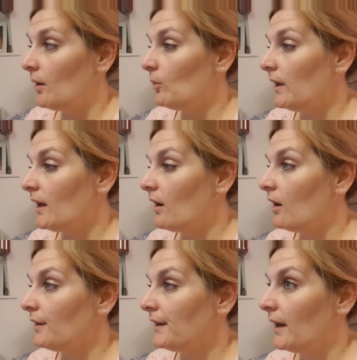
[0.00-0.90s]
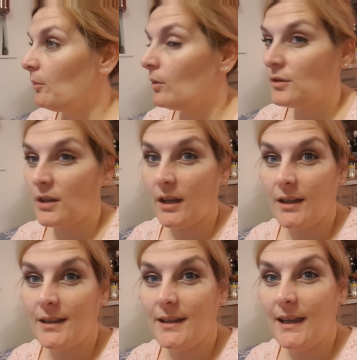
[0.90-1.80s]
We are now
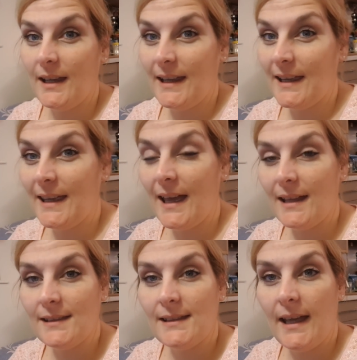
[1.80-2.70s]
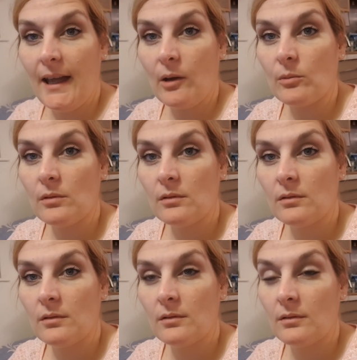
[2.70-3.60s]
watching Gilly Get Down.
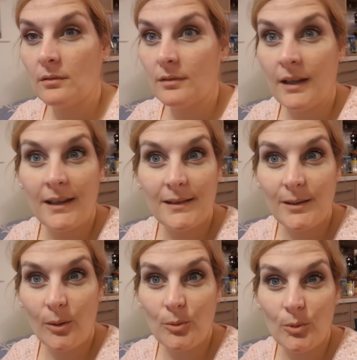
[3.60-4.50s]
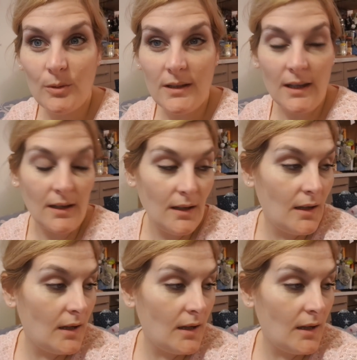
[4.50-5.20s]
He's so naughty.